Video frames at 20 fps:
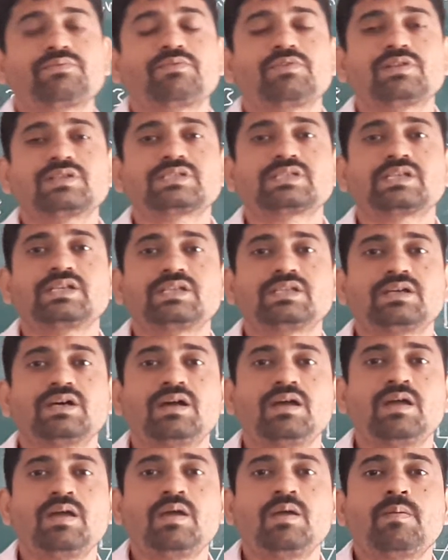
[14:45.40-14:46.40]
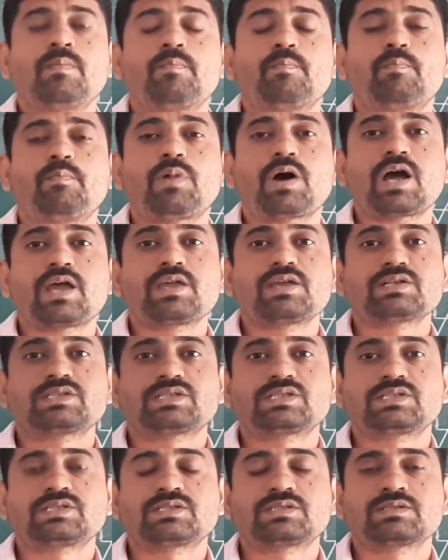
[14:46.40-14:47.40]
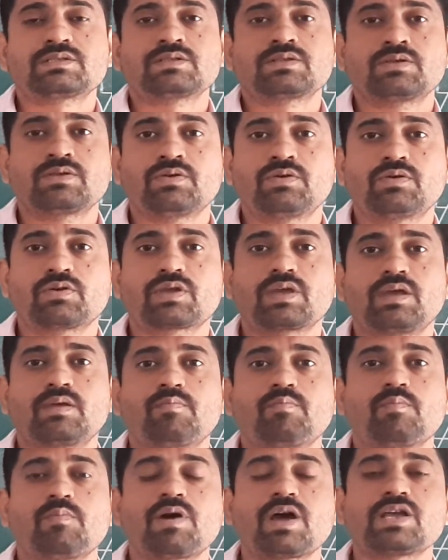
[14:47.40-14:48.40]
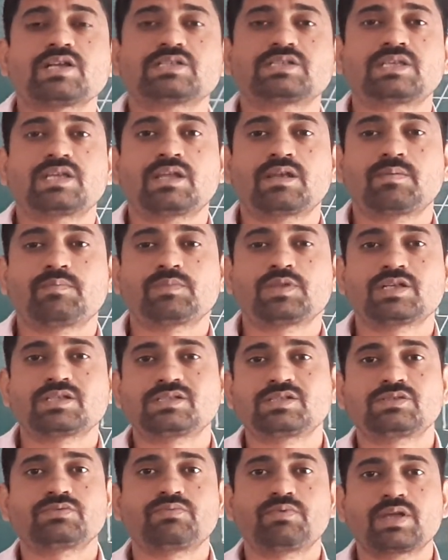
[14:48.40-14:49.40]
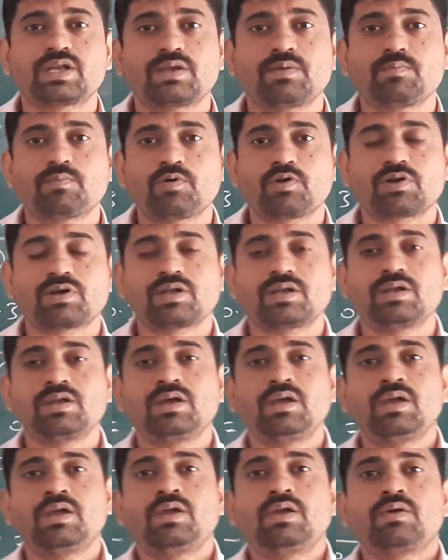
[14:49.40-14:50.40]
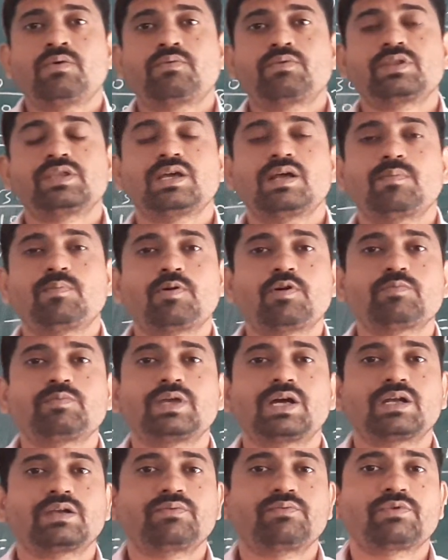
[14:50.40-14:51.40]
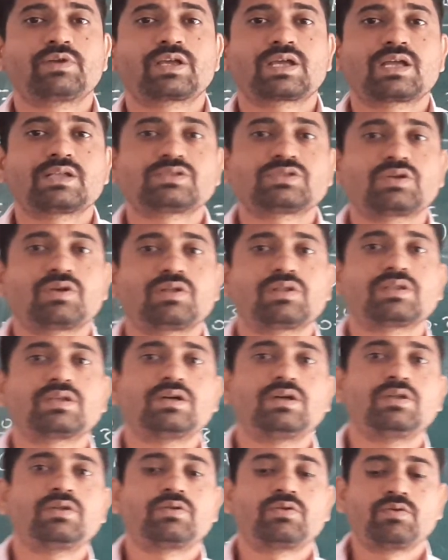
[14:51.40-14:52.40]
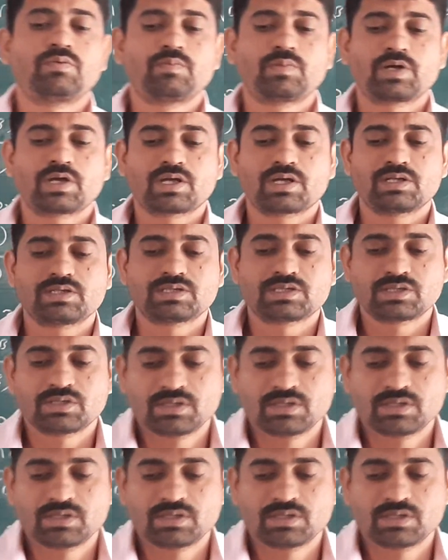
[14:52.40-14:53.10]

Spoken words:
we will see the bias. Okay, bias theorem. This is very important. With the help of that, we can solve the numericals.